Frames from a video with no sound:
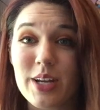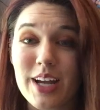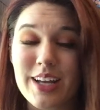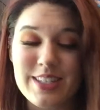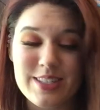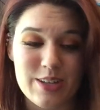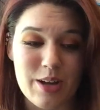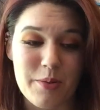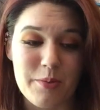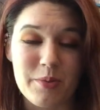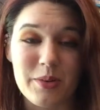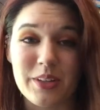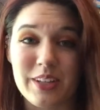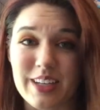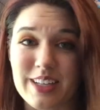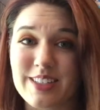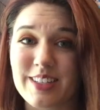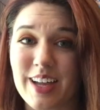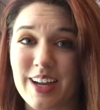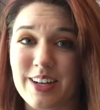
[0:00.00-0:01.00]
yet, so I'm really
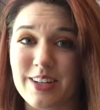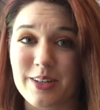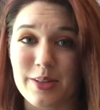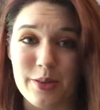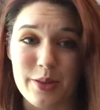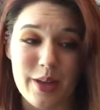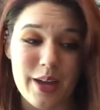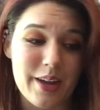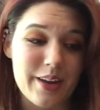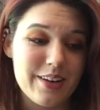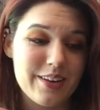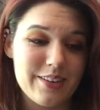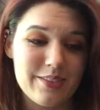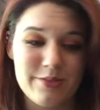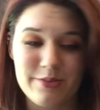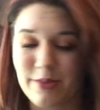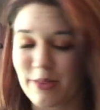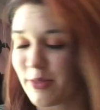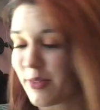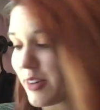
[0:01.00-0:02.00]
excited to do that
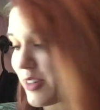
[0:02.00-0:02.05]
for the